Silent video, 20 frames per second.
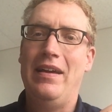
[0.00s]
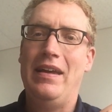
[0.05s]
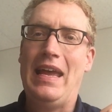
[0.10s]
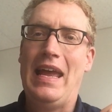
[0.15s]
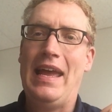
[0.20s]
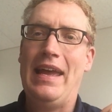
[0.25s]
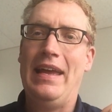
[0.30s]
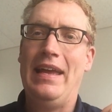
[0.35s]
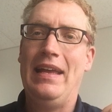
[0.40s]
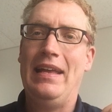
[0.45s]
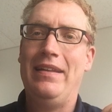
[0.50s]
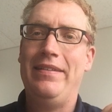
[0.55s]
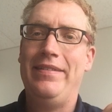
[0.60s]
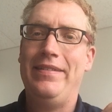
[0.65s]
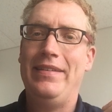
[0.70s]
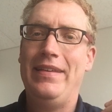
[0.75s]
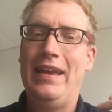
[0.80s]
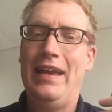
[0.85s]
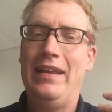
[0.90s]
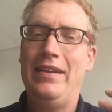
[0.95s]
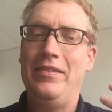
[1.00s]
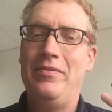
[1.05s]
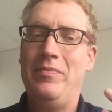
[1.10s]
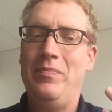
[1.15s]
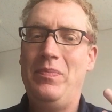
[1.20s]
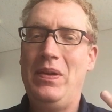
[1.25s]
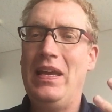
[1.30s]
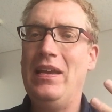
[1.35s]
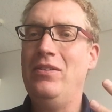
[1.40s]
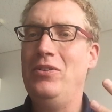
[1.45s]
and
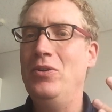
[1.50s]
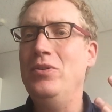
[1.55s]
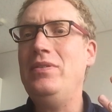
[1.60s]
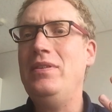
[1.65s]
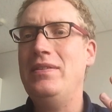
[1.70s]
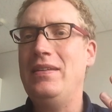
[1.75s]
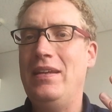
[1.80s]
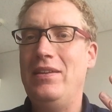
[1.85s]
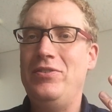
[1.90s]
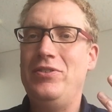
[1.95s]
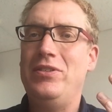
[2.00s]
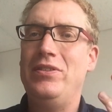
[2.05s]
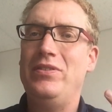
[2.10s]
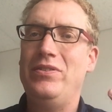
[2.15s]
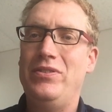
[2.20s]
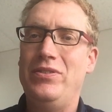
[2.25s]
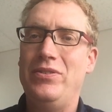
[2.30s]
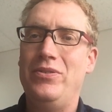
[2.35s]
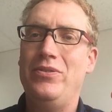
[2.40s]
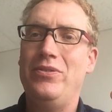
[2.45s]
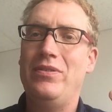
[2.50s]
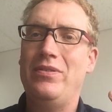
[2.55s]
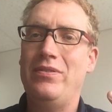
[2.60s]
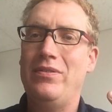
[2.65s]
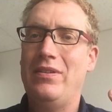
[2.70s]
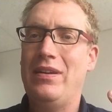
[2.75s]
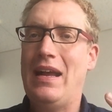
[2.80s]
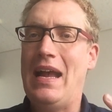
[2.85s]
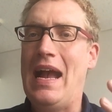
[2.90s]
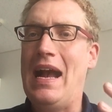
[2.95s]
pay close attention to
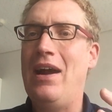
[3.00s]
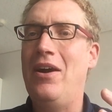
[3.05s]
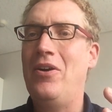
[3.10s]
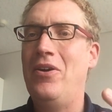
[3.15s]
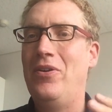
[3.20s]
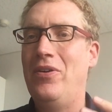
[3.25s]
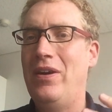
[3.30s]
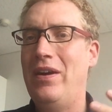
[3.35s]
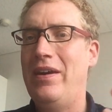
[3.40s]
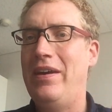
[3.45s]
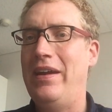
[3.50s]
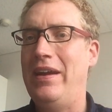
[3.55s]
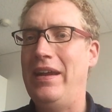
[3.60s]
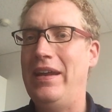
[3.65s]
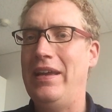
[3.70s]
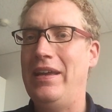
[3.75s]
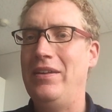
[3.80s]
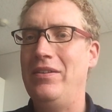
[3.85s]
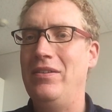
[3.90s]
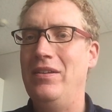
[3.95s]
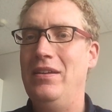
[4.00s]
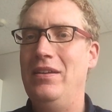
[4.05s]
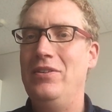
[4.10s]
how I